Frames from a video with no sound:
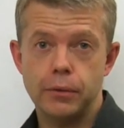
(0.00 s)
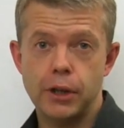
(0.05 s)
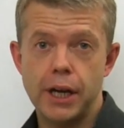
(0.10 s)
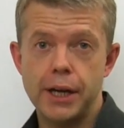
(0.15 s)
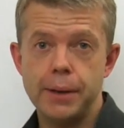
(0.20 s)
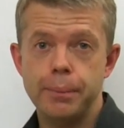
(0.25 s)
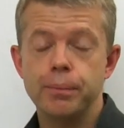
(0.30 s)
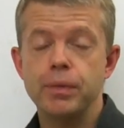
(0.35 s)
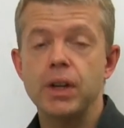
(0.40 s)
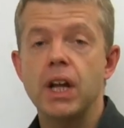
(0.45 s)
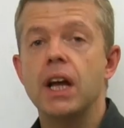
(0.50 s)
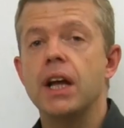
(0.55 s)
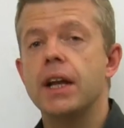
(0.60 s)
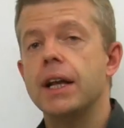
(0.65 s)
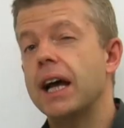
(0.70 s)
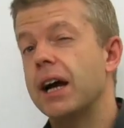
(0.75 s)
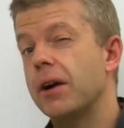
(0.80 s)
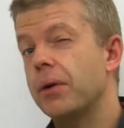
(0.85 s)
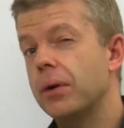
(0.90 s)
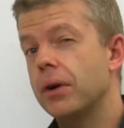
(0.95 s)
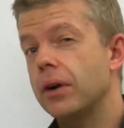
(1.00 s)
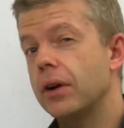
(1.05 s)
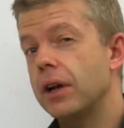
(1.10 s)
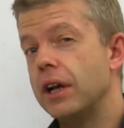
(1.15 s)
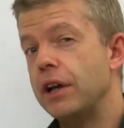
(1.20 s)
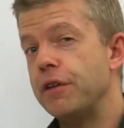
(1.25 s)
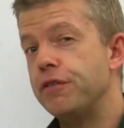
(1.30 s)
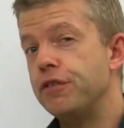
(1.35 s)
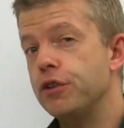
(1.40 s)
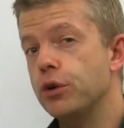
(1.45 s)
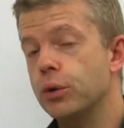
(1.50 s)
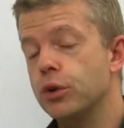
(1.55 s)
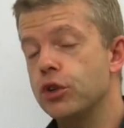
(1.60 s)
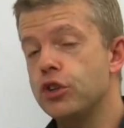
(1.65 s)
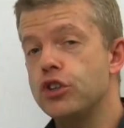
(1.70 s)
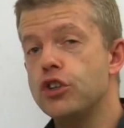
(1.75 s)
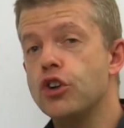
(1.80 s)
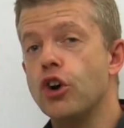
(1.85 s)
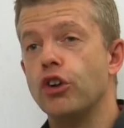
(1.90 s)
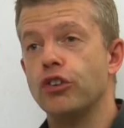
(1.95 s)
right? Now, if you're
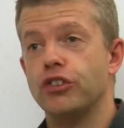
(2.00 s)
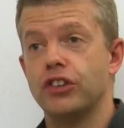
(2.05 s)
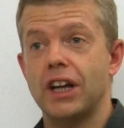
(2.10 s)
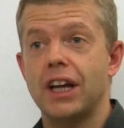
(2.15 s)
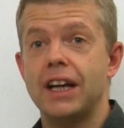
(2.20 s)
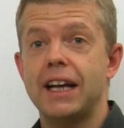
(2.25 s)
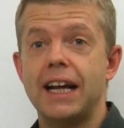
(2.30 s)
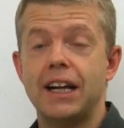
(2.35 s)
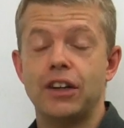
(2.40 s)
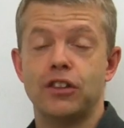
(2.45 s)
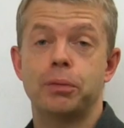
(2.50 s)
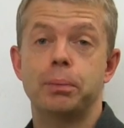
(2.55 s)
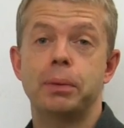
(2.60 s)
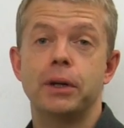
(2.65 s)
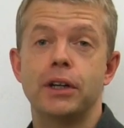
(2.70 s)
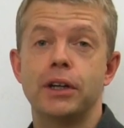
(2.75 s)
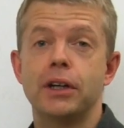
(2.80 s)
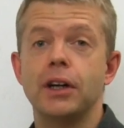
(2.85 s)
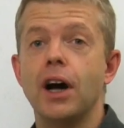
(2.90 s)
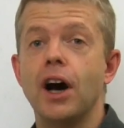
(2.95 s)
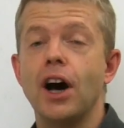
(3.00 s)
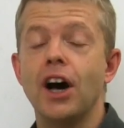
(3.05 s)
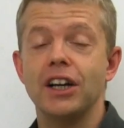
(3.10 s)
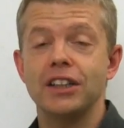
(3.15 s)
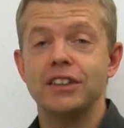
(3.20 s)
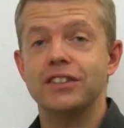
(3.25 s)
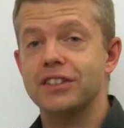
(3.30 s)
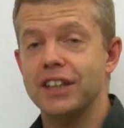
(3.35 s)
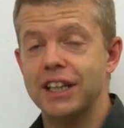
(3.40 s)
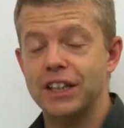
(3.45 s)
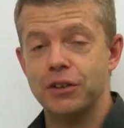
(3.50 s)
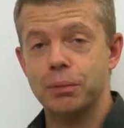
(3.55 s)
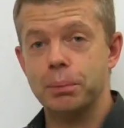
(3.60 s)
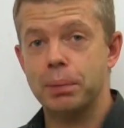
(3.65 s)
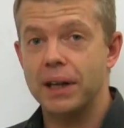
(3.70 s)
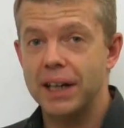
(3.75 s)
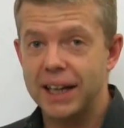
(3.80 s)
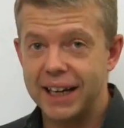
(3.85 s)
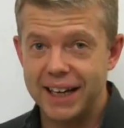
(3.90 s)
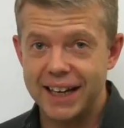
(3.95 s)
not an expert high-stakes
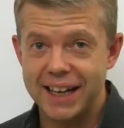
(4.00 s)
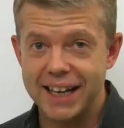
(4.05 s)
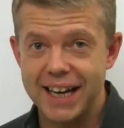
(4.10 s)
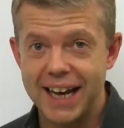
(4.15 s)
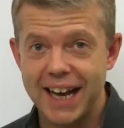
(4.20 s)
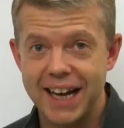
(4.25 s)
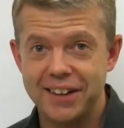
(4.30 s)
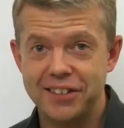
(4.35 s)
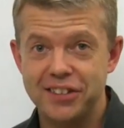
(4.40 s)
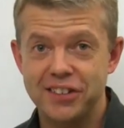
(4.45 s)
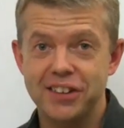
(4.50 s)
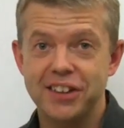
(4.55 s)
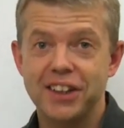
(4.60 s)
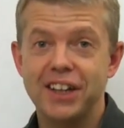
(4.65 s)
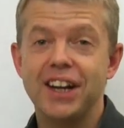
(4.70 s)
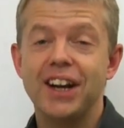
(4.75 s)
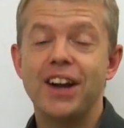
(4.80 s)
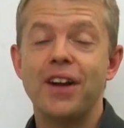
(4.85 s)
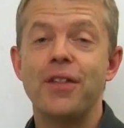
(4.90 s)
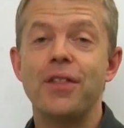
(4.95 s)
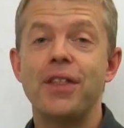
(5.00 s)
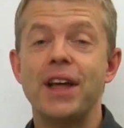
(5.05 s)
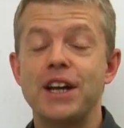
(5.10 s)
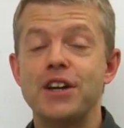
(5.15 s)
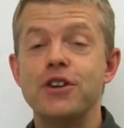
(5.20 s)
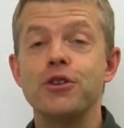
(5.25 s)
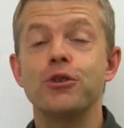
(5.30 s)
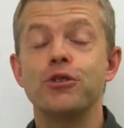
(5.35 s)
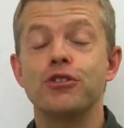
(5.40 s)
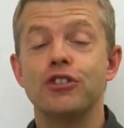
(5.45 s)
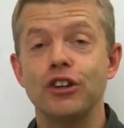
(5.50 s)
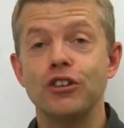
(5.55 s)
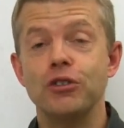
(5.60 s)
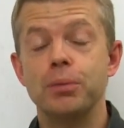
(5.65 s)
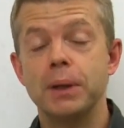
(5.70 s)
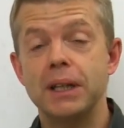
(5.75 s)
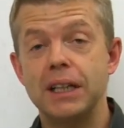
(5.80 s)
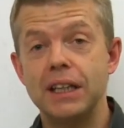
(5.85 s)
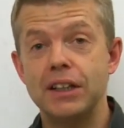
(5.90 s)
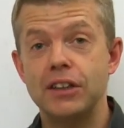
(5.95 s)
player yet, then your
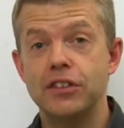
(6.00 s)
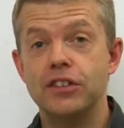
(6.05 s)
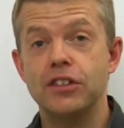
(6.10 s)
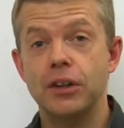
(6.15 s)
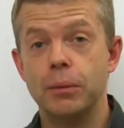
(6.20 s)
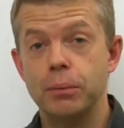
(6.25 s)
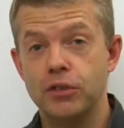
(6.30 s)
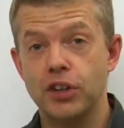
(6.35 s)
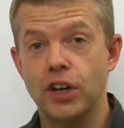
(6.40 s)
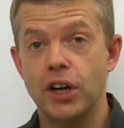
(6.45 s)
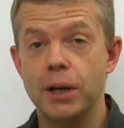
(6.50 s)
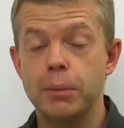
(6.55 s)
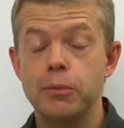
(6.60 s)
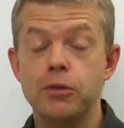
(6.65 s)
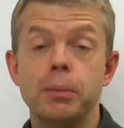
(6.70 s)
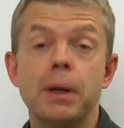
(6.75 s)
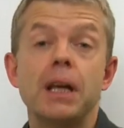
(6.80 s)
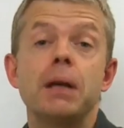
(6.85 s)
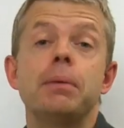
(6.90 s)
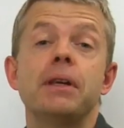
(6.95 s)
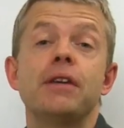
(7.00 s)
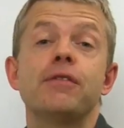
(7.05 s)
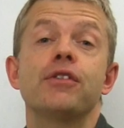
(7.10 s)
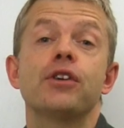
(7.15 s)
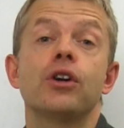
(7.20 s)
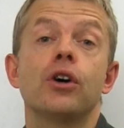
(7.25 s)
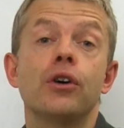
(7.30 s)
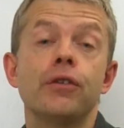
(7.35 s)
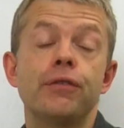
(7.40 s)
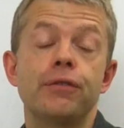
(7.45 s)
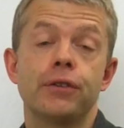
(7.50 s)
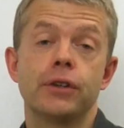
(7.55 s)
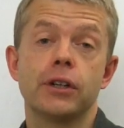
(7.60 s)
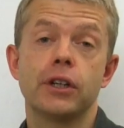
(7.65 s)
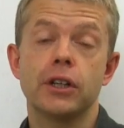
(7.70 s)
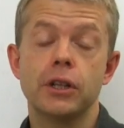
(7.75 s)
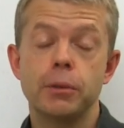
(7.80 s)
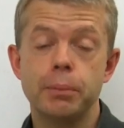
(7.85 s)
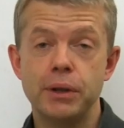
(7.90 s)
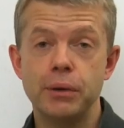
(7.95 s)
judgment is sometimes, maybe even often,
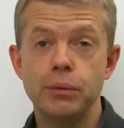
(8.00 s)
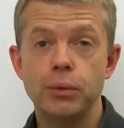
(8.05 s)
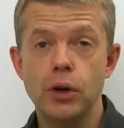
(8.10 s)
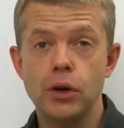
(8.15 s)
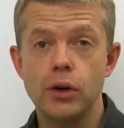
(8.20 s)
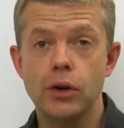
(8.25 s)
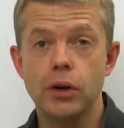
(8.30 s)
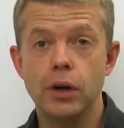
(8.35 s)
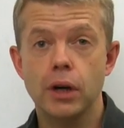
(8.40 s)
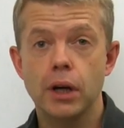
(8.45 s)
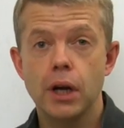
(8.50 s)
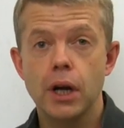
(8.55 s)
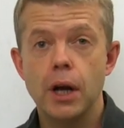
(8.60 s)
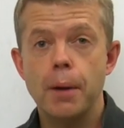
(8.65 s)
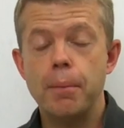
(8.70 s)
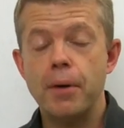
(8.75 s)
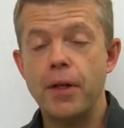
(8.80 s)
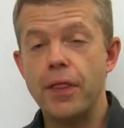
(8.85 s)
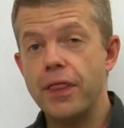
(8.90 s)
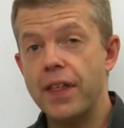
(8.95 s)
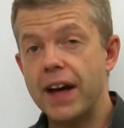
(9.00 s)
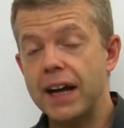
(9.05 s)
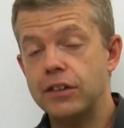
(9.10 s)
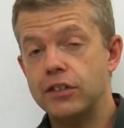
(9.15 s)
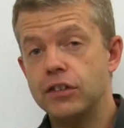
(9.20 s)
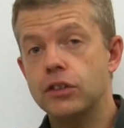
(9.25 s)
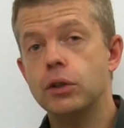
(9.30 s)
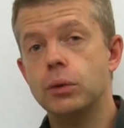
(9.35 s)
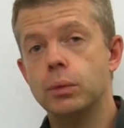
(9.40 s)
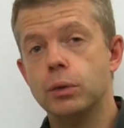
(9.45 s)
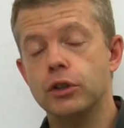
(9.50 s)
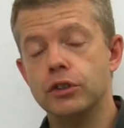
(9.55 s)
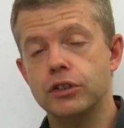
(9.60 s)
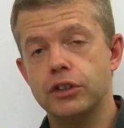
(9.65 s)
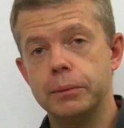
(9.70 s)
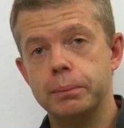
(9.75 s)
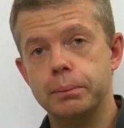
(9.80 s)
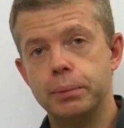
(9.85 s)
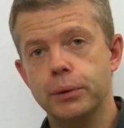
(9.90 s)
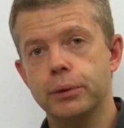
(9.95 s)
going to be wrong. But that's not
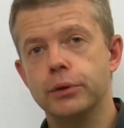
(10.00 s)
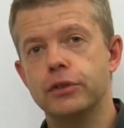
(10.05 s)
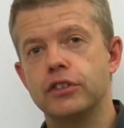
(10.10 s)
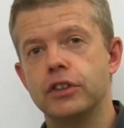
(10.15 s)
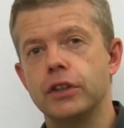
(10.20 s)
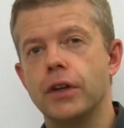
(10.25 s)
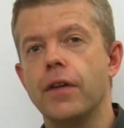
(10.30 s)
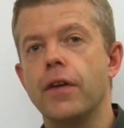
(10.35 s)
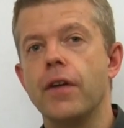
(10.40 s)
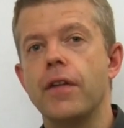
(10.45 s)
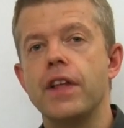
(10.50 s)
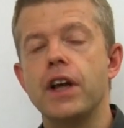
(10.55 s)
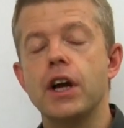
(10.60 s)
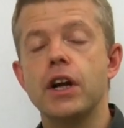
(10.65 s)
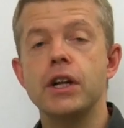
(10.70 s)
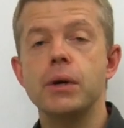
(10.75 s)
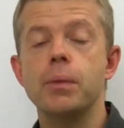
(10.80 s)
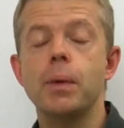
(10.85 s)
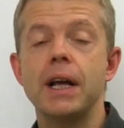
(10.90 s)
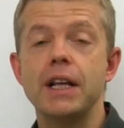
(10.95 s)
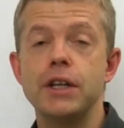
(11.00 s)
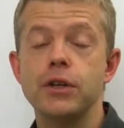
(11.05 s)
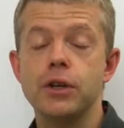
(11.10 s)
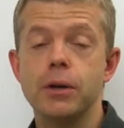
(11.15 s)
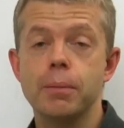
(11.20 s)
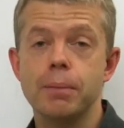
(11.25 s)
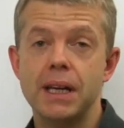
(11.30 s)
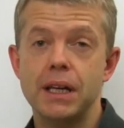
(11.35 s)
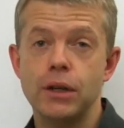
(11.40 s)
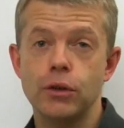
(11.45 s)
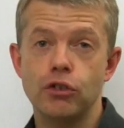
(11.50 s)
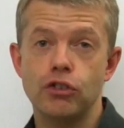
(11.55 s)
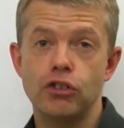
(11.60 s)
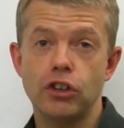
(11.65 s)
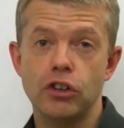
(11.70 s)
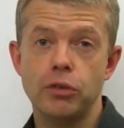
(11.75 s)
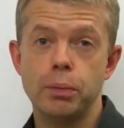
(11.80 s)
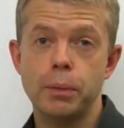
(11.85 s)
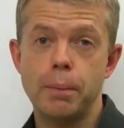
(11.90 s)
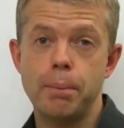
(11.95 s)
what's important. The only way you can make your
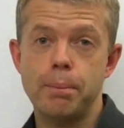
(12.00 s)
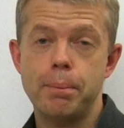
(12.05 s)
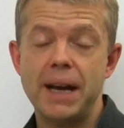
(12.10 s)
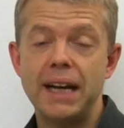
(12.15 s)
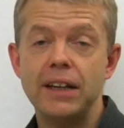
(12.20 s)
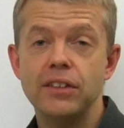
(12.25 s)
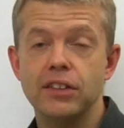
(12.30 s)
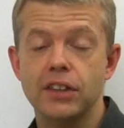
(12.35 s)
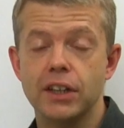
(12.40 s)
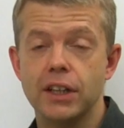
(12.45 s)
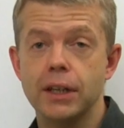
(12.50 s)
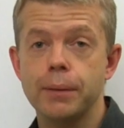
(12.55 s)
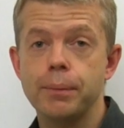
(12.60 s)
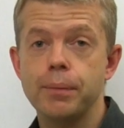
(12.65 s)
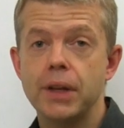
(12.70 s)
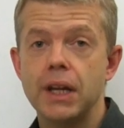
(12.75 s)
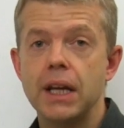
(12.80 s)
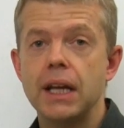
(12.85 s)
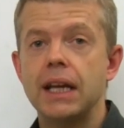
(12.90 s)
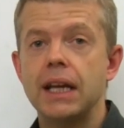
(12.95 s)
judgment better